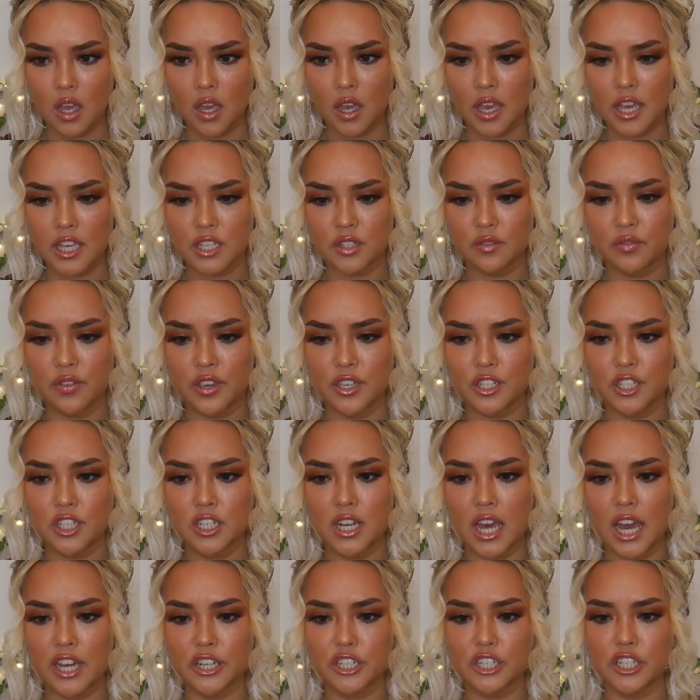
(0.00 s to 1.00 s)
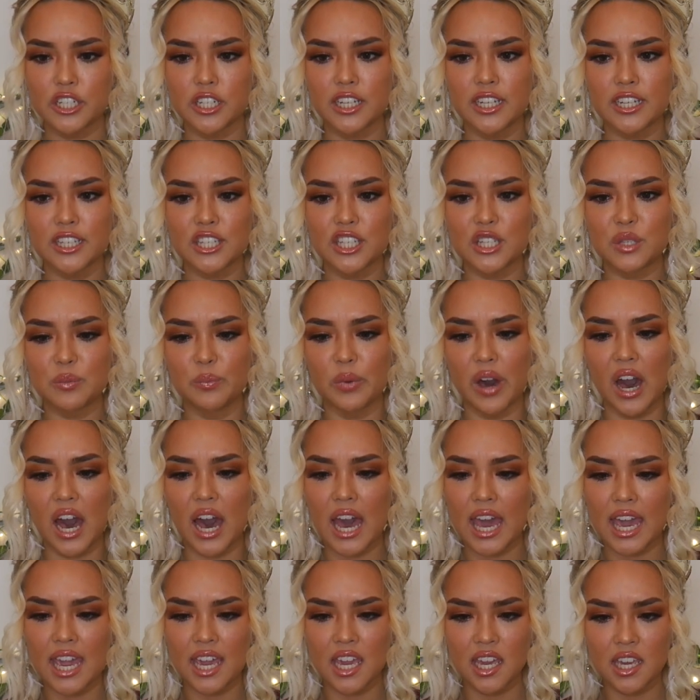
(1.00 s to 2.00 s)
Is Vision actually a
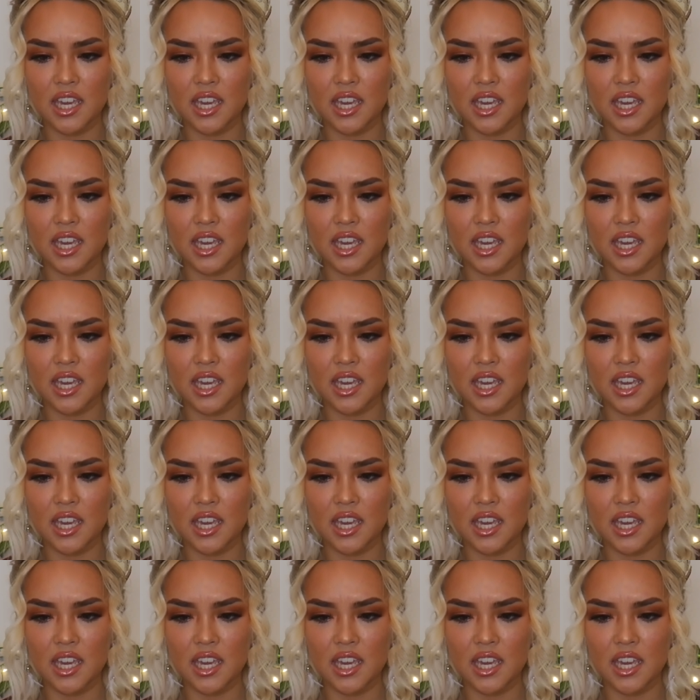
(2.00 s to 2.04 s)
spy?